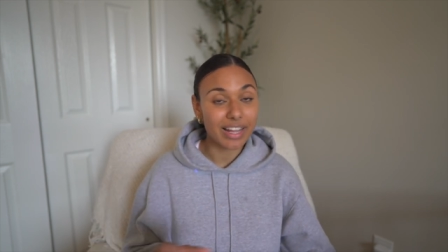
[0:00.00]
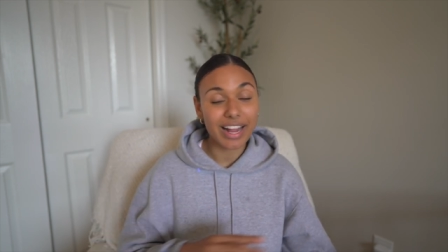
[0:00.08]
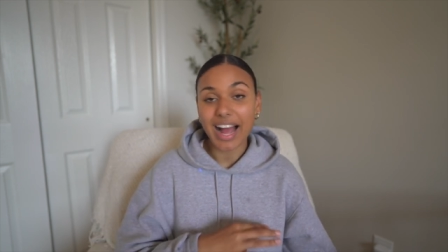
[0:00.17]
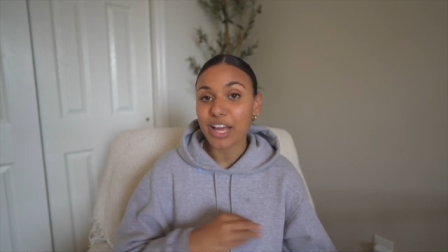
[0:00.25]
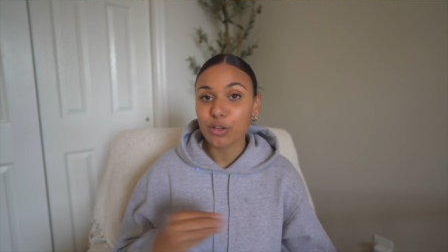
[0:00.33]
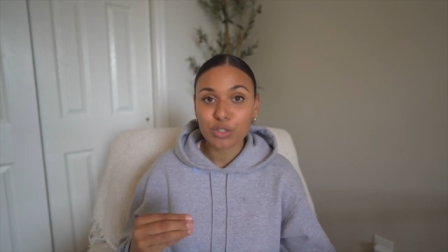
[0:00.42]
like
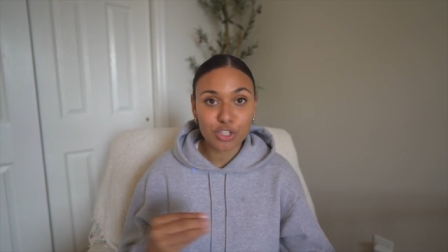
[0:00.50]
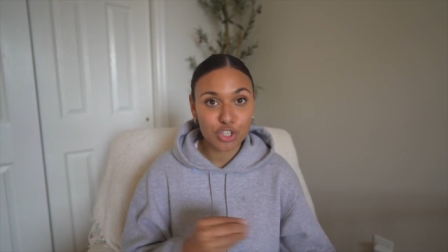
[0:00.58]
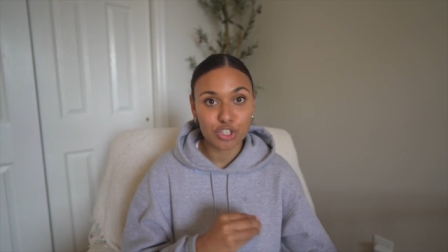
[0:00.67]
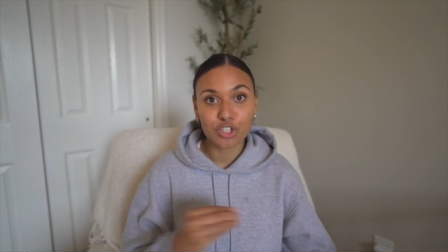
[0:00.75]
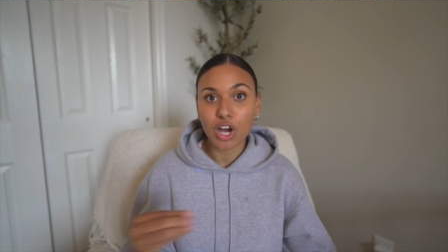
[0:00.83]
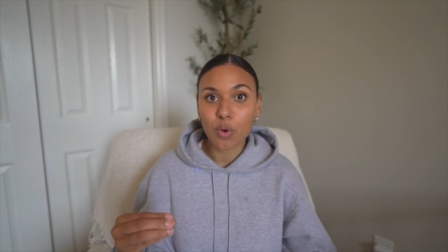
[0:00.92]
I used to
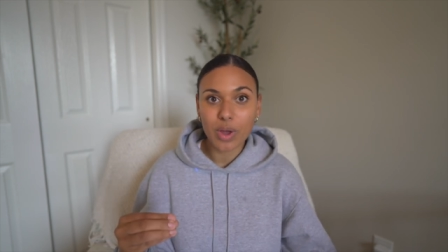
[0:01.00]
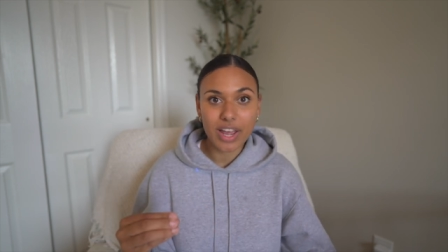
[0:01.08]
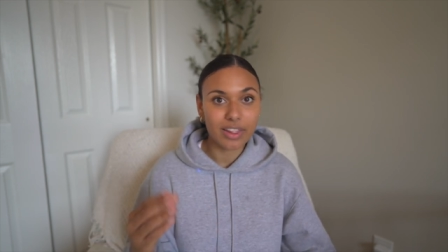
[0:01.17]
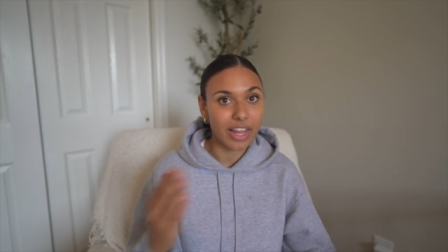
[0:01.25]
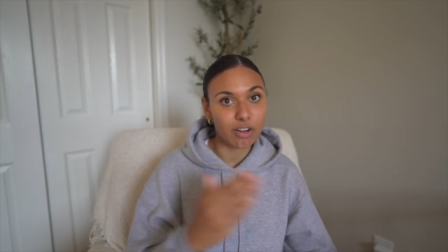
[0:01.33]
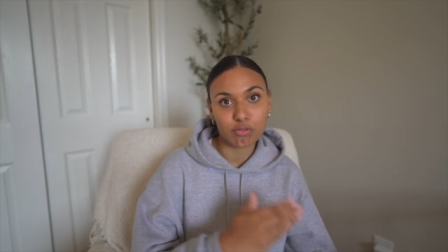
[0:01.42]
just go
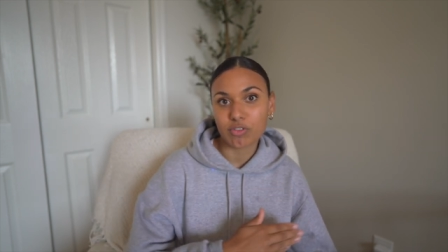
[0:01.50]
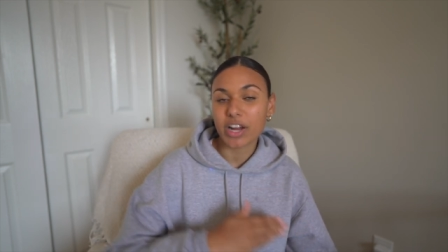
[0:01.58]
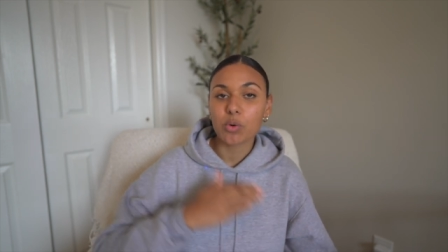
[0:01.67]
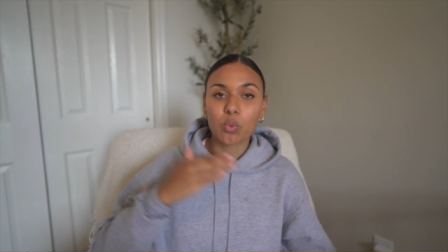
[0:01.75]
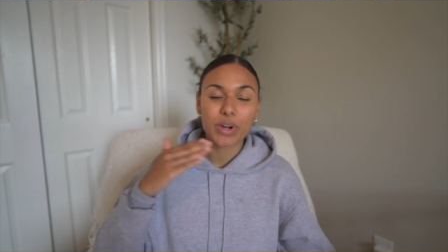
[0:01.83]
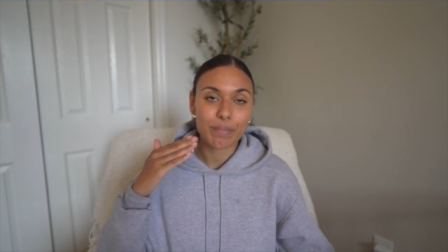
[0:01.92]
in like
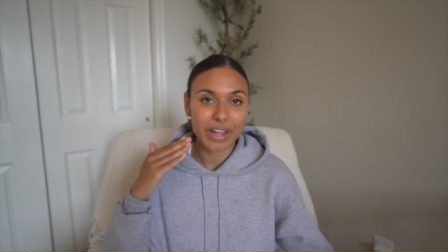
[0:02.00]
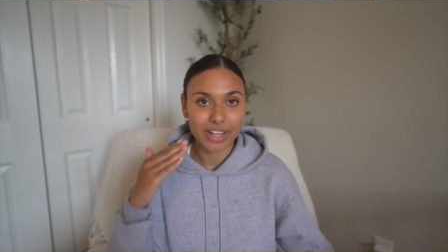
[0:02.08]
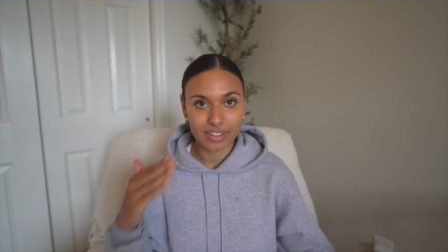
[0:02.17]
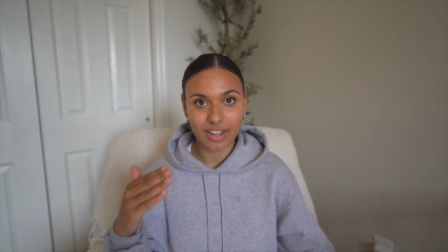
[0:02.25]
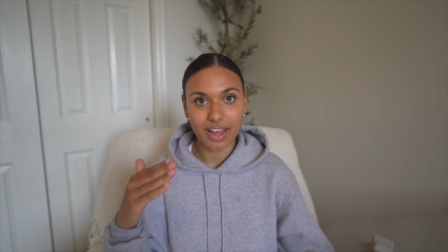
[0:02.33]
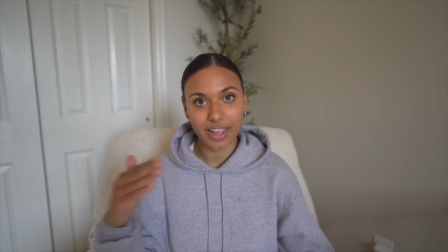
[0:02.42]
right when my
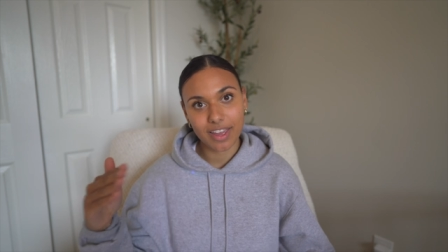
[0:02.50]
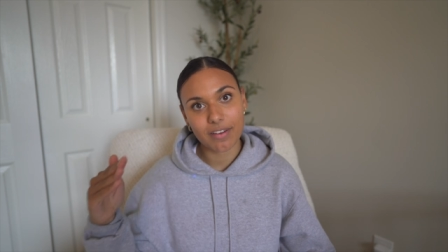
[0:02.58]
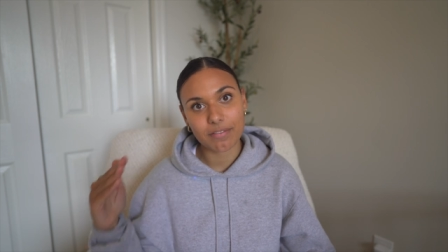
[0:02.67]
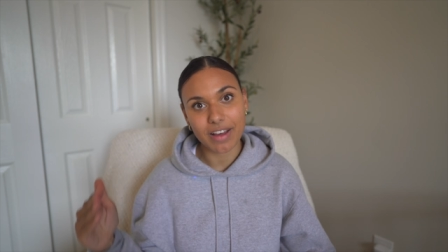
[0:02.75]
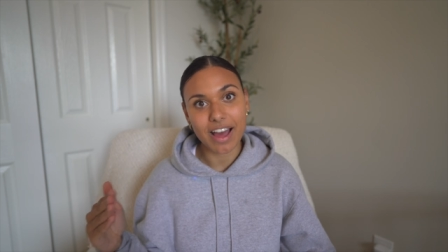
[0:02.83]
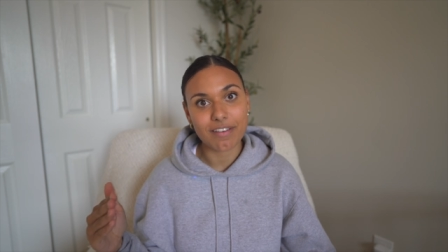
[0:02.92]
clock hit
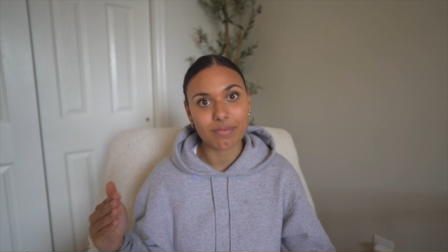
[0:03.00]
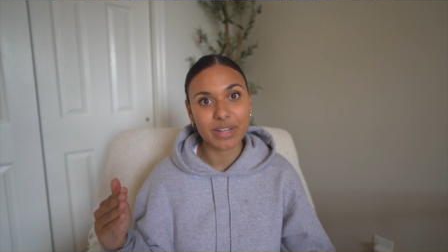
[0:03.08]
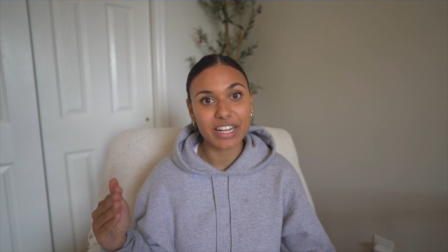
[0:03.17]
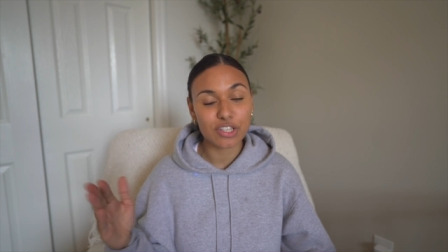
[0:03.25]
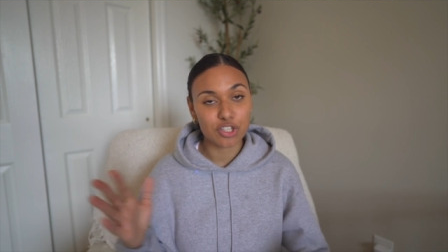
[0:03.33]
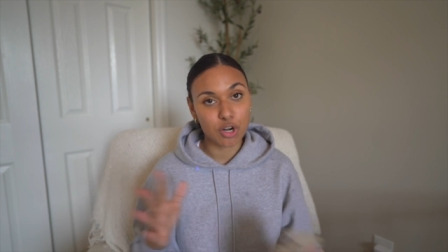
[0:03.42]
5 minutes,